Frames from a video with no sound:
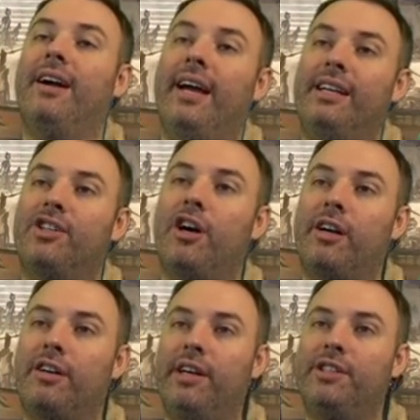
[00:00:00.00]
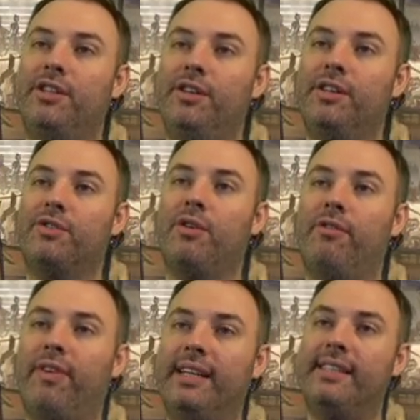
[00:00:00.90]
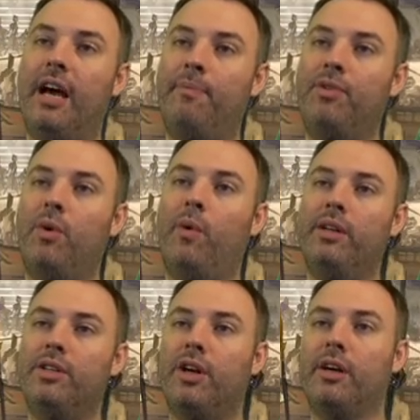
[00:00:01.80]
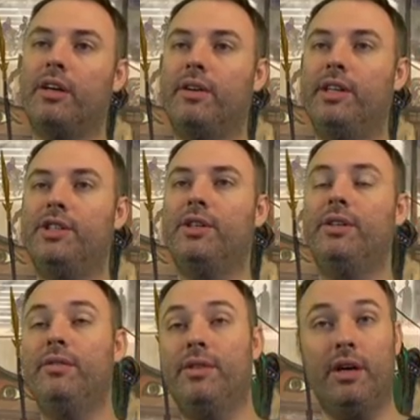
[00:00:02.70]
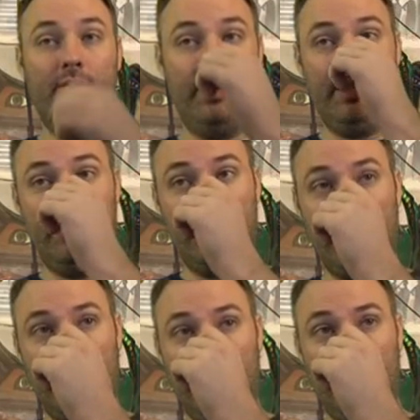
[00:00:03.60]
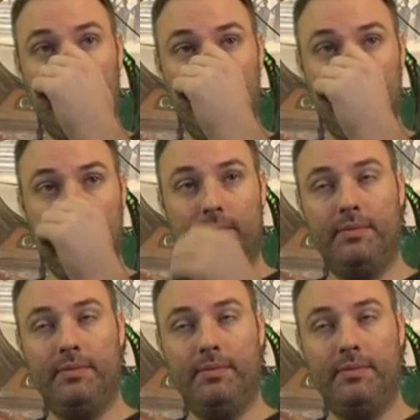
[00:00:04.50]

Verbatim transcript: Alright, target creature you control fights up to one target creature you don't control.